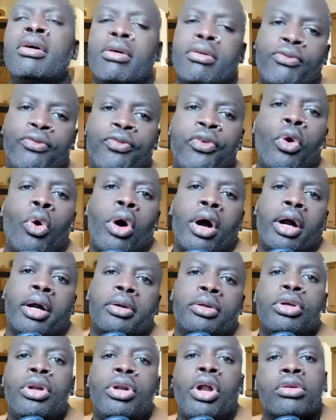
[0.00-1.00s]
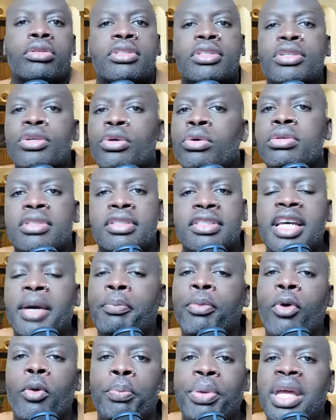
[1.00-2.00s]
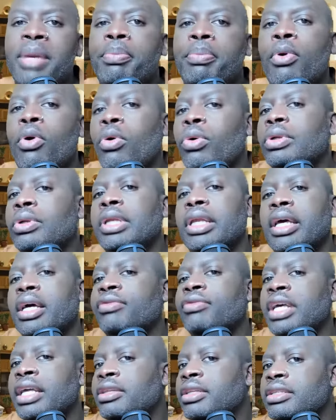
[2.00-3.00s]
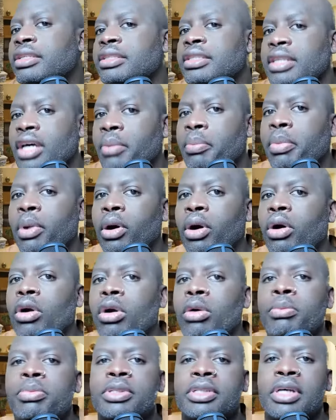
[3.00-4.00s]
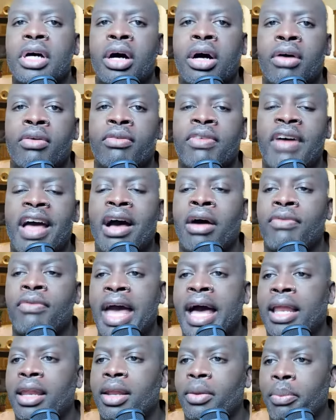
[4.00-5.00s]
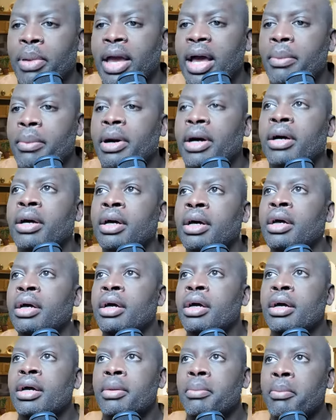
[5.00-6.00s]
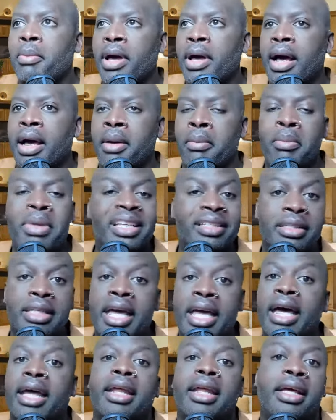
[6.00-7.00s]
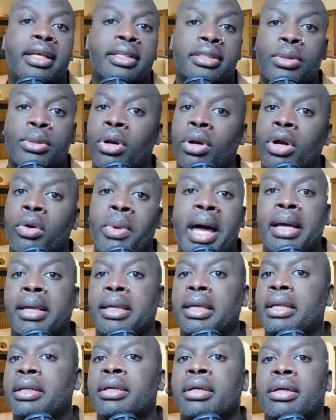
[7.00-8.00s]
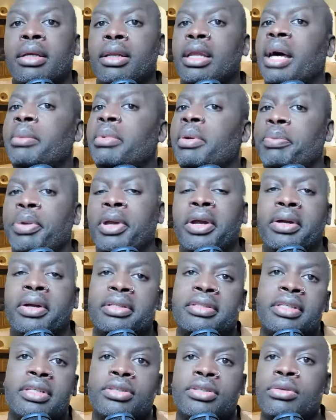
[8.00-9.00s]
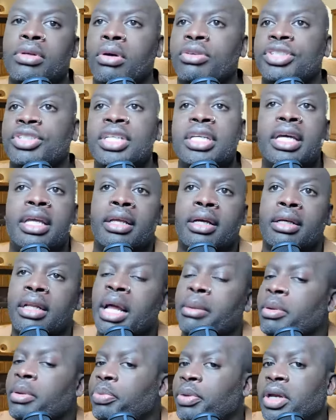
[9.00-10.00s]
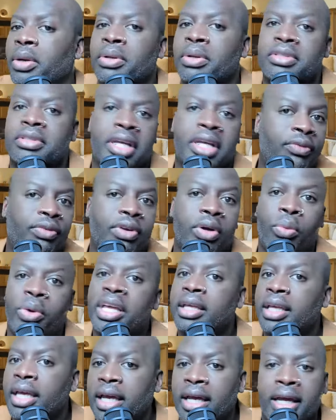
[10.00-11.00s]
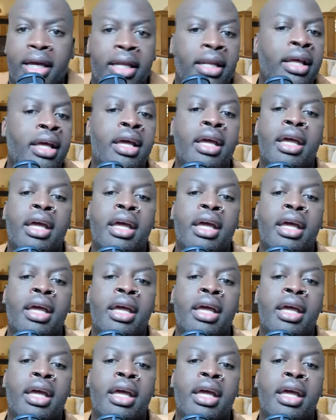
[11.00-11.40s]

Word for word: For, you know, two simple people who lived in the suburbs of, of Alabama, Miss Netta is going around getting club appearances. You know, she getting a club appearance every weekend.